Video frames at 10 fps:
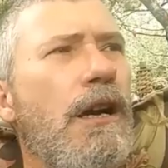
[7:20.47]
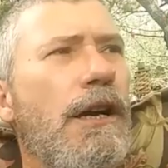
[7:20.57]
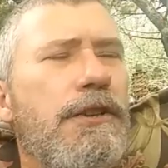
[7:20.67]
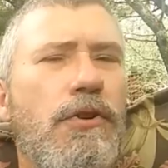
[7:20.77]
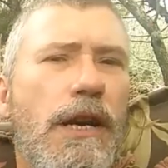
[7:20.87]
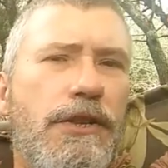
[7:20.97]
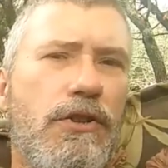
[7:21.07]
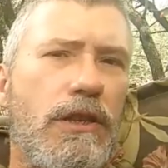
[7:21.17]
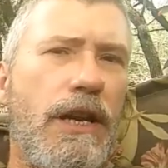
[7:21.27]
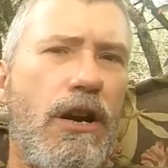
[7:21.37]
Uh, to
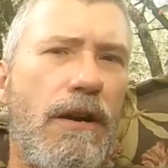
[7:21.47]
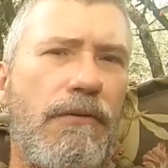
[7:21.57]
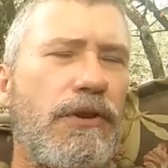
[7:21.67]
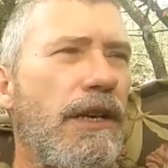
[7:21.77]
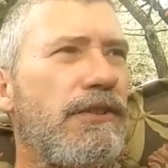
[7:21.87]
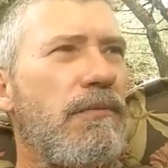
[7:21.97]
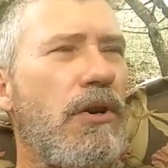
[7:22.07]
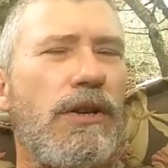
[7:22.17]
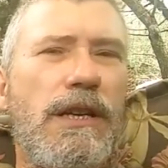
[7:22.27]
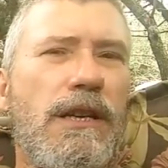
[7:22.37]
actually offer
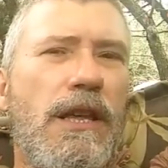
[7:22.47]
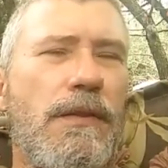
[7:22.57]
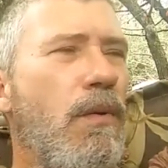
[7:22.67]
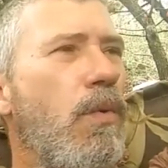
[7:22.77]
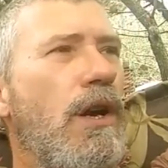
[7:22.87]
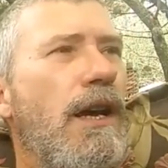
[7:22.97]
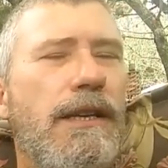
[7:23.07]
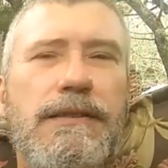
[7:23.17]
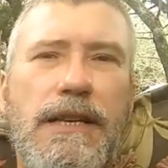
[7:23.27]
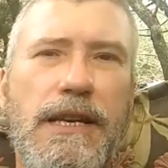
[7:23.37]
testimony that what
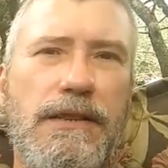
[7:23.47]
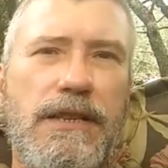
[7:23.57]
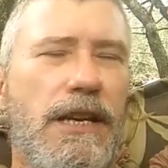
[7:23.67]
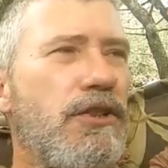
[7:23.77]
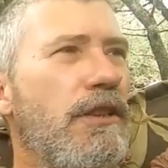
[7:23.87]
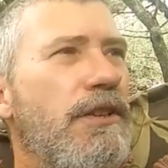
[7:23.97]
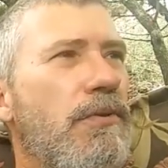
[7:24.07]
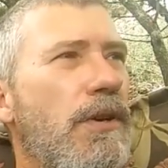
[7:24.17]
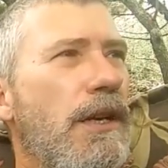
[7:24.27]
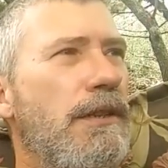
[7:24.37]
I say is actually
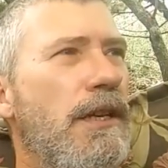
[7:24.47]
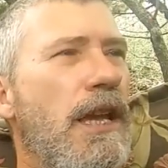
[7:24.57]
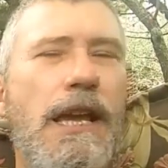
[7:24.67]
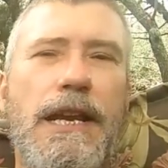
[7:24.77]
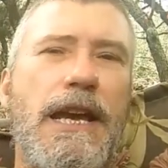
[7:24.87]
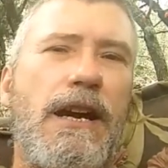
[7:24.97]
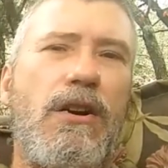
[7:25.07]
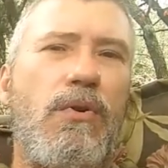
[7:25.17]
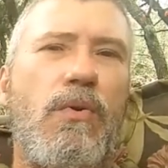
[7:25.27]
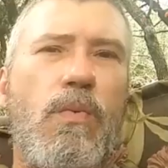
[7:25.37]
correct and
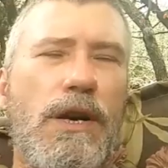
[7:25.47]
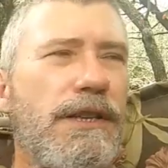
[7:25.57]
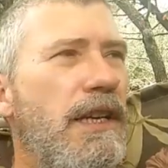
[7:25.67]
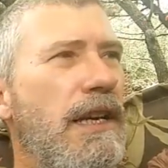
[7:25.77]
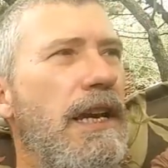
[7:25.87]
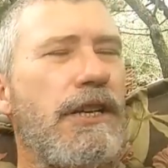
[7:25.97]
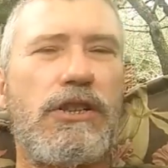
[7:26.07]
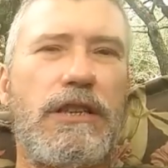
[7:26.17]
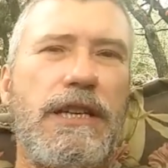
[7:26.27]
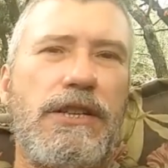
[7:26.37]
how one can
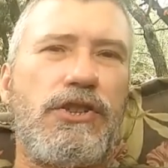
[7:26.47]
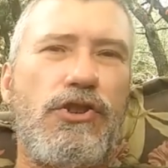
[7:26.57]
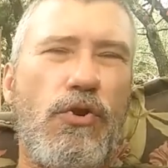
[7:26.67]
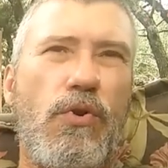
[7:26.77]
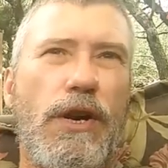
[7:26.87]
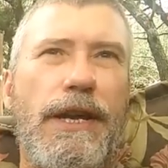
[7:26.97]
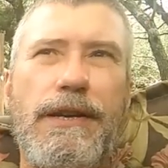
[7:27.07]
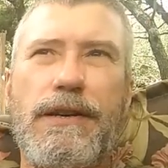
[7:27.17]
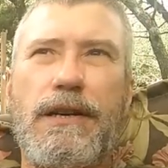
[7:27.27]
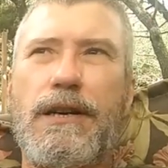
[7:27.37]
actually enjoy
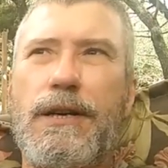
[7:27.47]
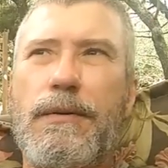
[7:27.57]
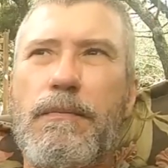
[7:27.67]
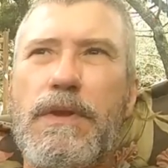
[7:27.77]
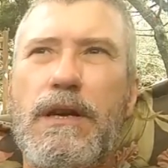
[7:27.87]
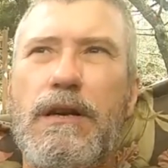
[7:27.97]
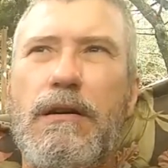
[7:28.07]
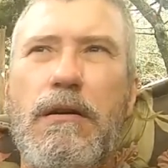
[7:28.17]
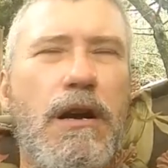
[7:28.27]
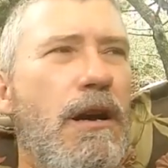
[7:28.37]
um, a,
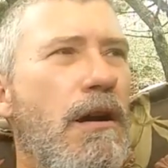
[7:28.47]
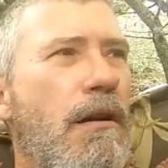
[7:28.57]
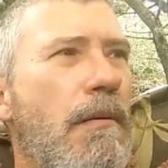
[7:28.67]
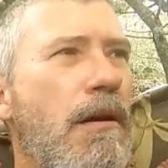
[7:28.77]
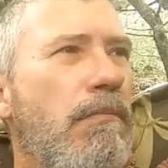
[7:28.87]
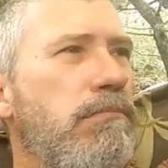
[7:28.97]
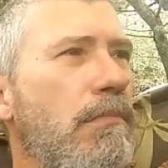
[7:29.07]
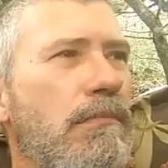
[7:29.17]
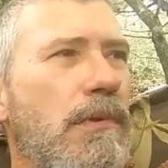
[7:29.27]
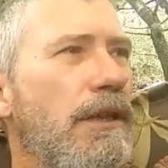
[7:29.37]
a, a,
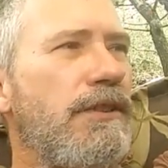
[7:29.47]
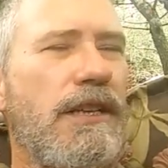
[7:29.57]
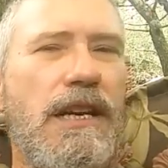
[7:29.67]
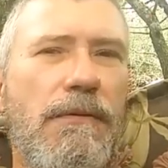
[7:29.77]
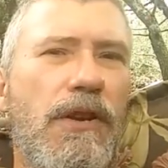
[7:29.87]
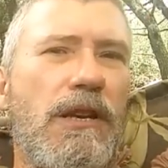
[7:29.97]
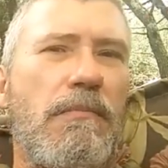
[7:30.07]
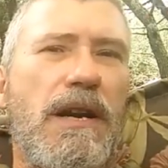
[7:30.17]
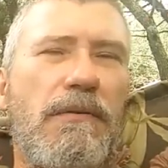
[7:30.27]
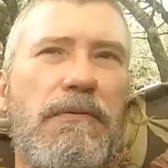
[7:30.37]
a
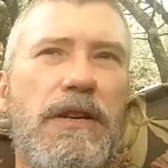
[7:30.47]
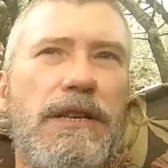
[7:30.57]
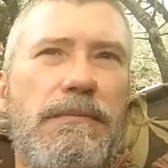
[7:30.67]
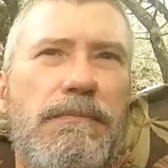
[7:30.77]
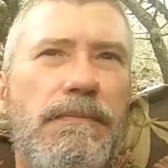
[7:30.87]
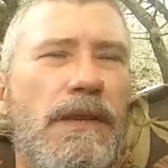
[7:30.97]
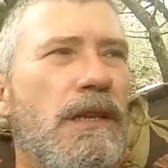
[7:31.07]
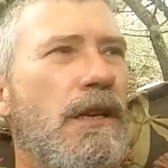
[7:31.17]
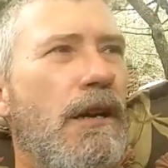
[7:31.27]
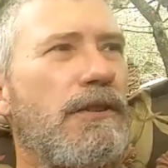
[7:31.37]
significant amount of freedom,
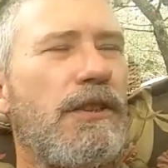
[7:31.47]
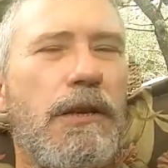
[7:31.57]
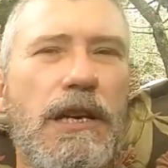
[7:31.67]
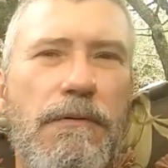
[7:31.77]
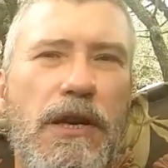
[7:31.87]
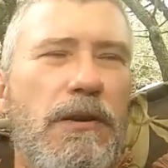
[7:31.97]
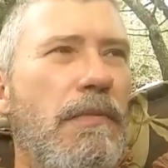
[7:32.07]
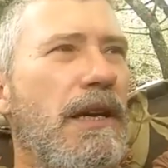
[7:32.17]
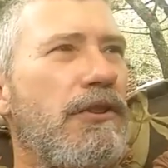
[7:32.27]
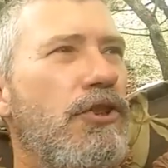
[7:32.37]
a significant
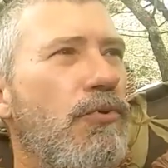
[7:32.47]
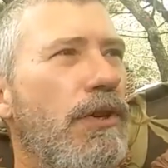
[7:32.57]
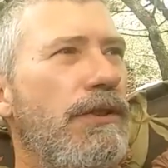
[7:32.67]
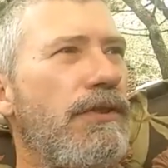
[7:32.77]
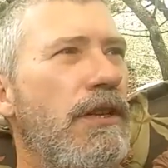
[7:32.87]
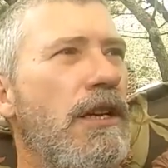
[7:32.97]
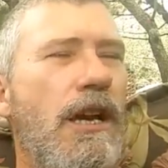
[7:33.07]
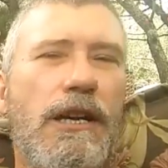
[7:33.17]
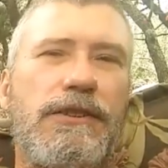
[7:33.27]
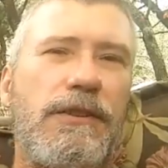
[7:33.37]
amount of choice,
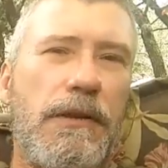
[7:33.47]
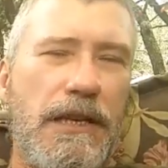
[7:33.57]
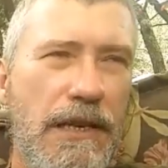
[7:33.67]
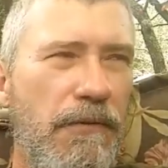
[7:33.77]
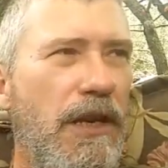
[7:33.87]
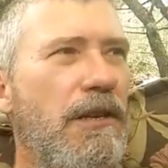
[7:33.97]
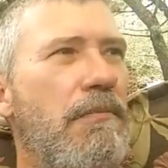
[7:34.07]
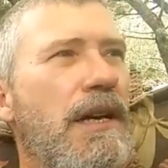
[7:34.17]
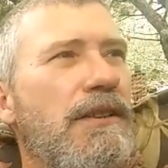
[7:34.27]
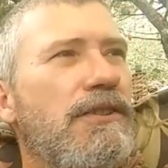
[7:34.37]
a
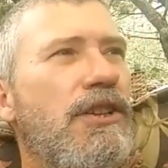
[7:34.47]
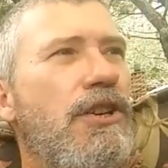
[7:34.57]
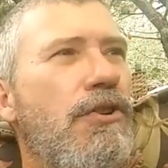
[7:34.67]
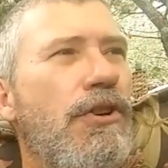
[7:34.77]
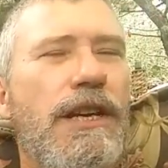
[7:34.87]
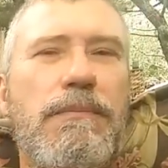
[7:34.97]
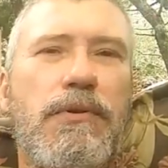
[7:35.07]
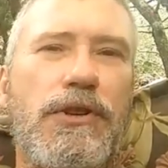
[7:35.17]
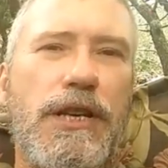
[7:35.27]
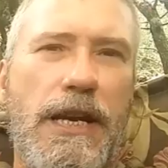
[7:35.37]
significant amount of security
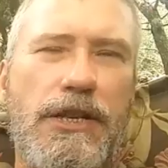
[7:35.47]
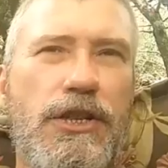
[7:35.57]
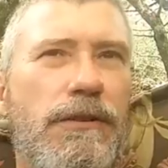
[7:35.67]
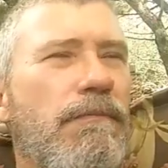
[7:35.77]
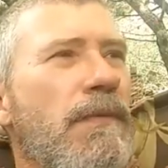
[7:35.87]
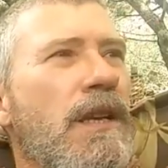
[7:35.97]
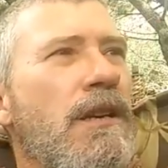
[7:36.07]
and protection